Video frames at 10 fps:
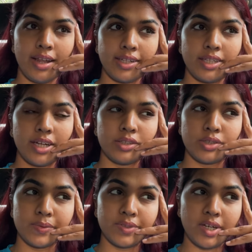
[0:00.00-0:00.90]
I think I
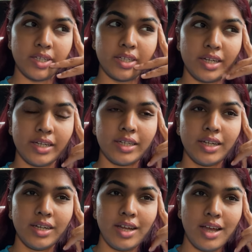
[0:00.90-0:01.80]
should have started like
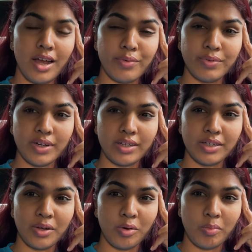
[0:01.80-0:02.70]
half an hour
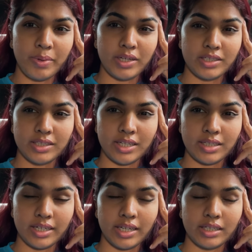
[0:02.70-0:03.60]
ago because
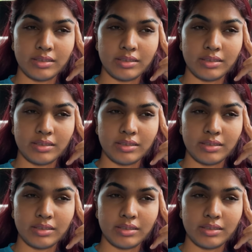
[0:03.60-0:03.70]
there's like